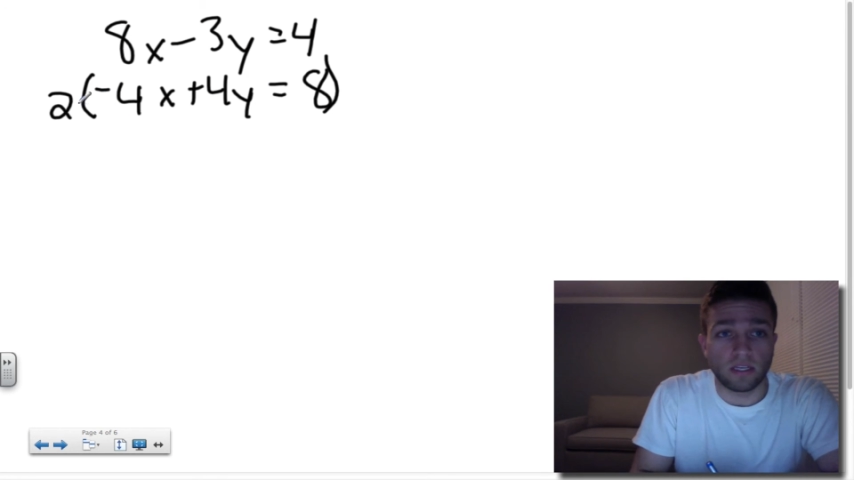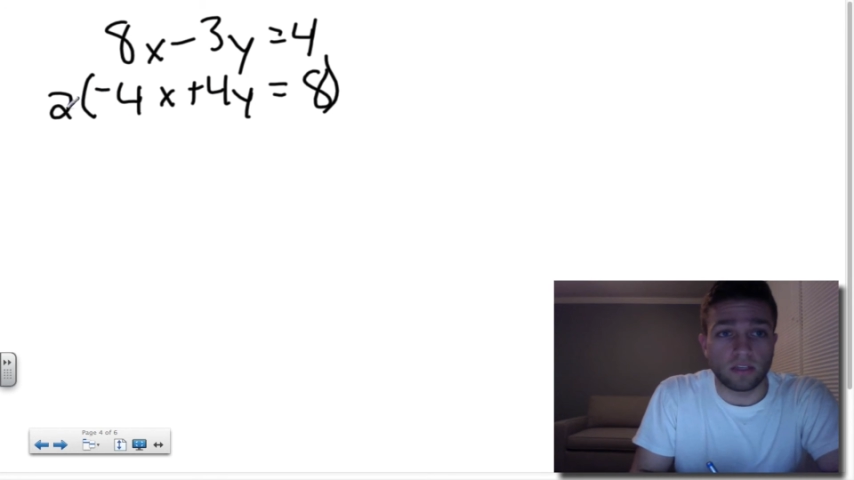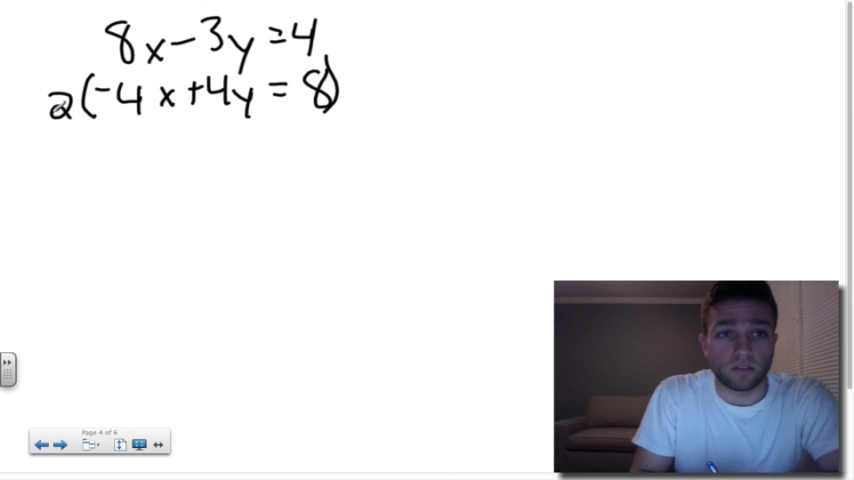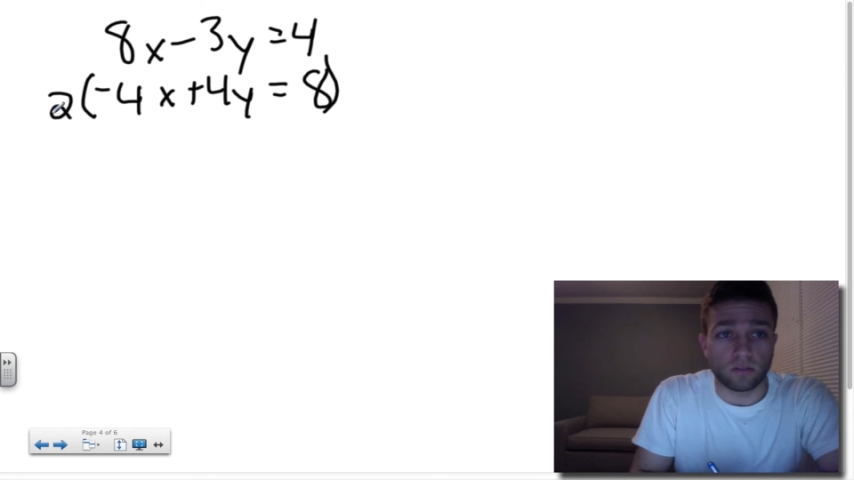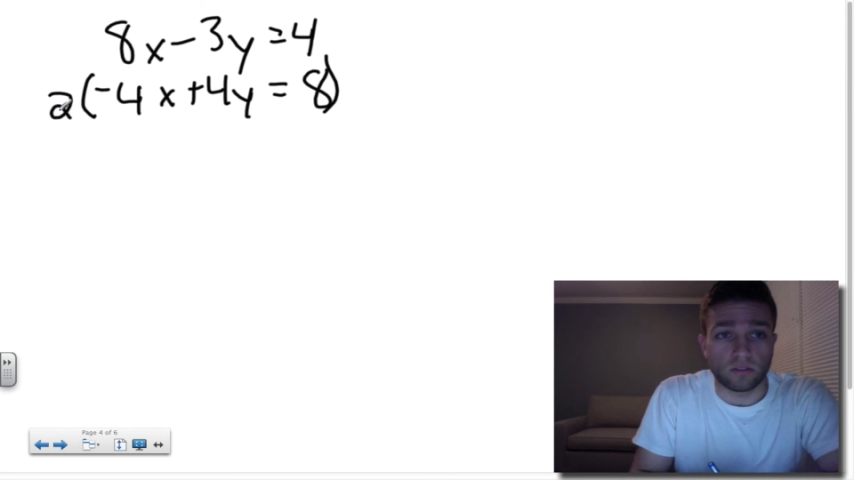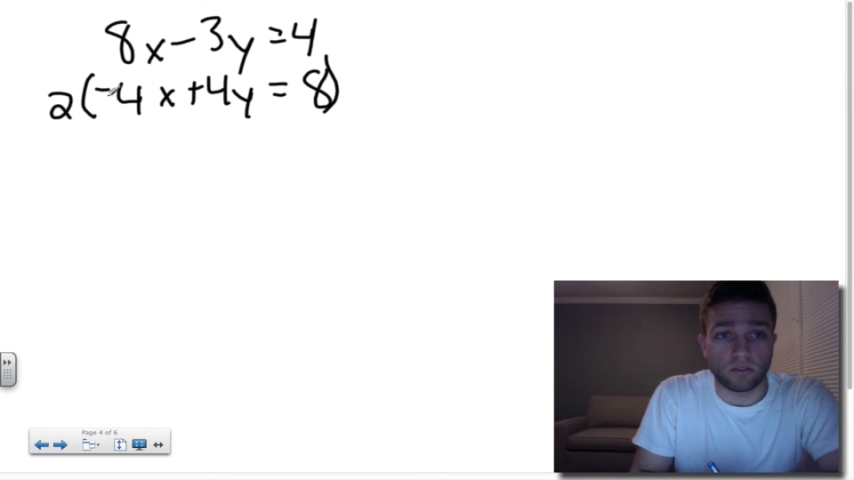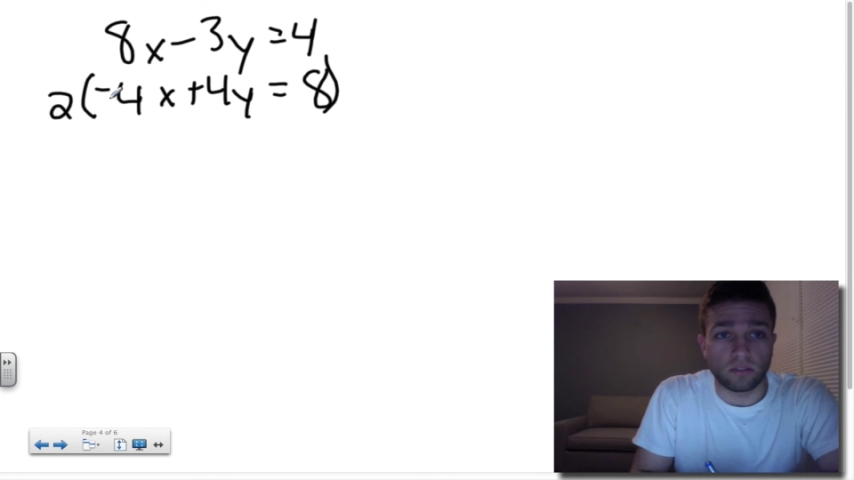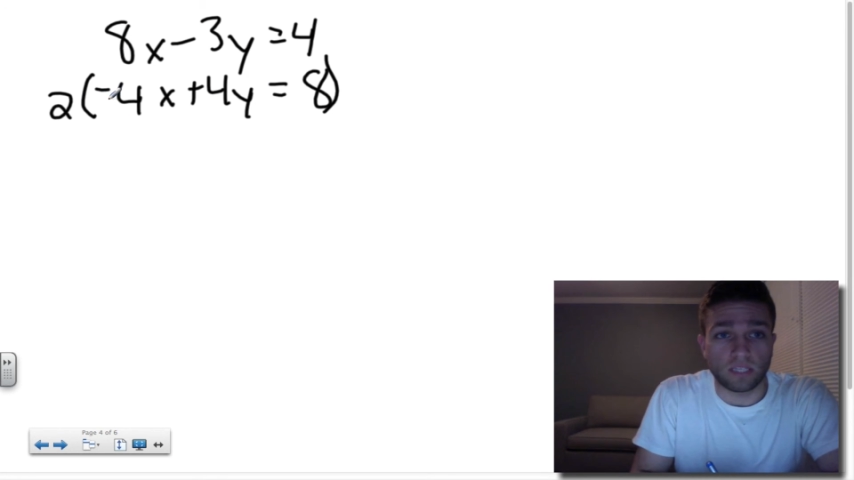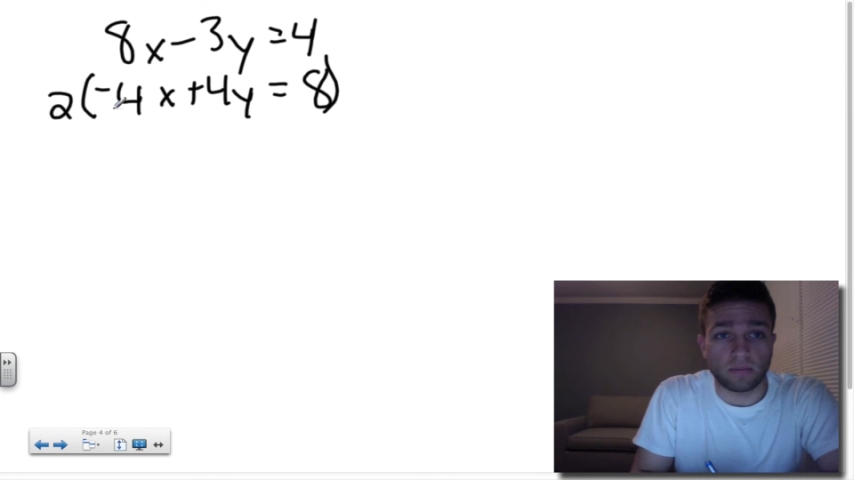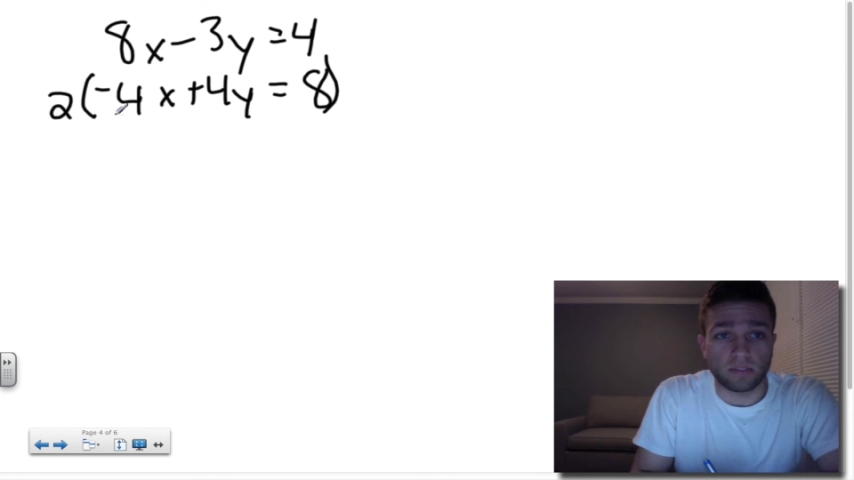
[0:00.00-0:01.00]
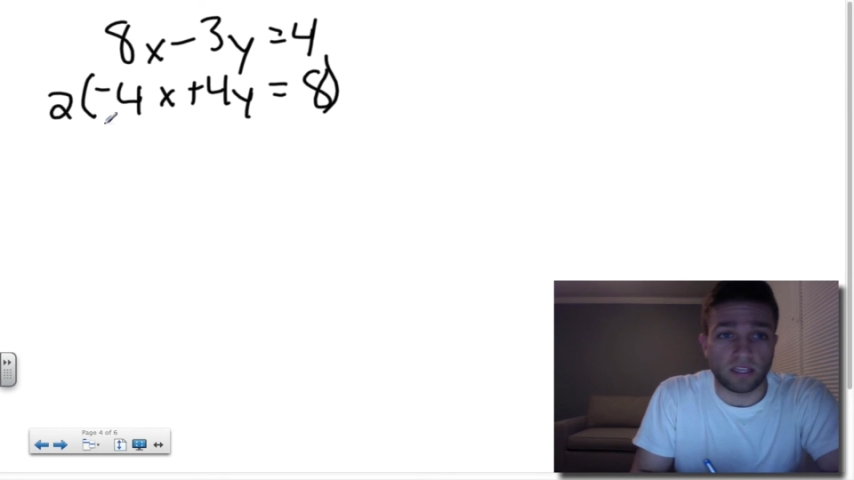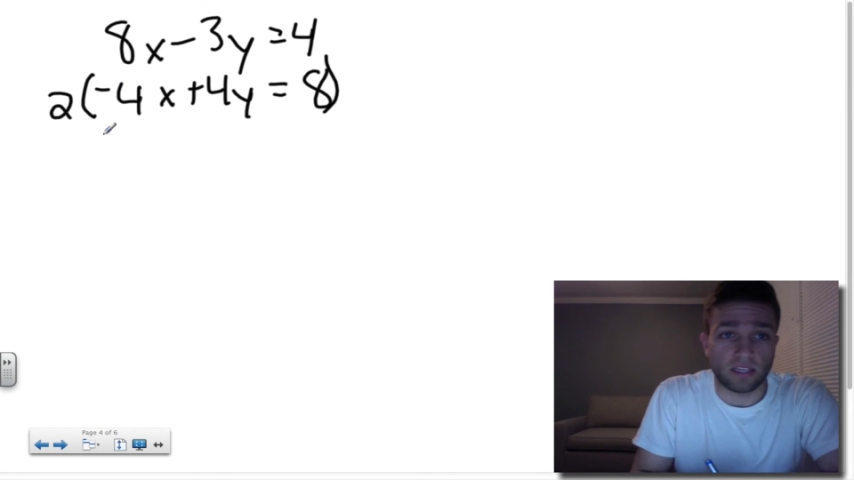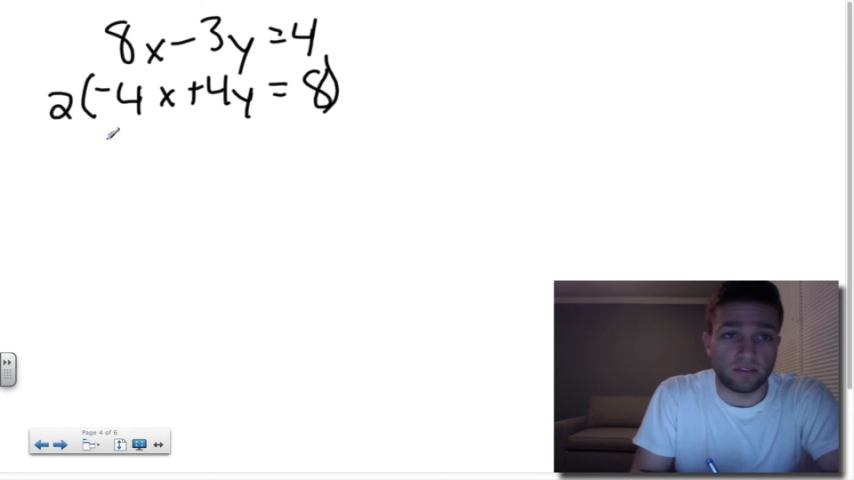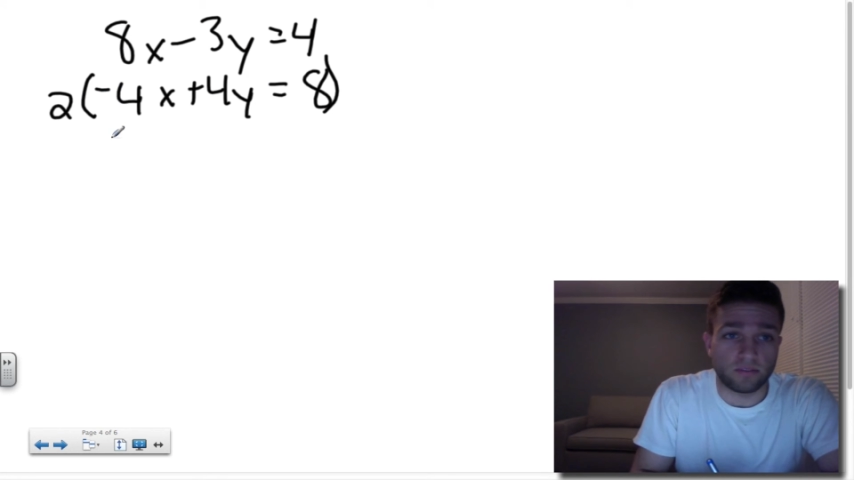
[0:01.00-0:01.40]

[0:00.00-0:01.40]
So 2 times negative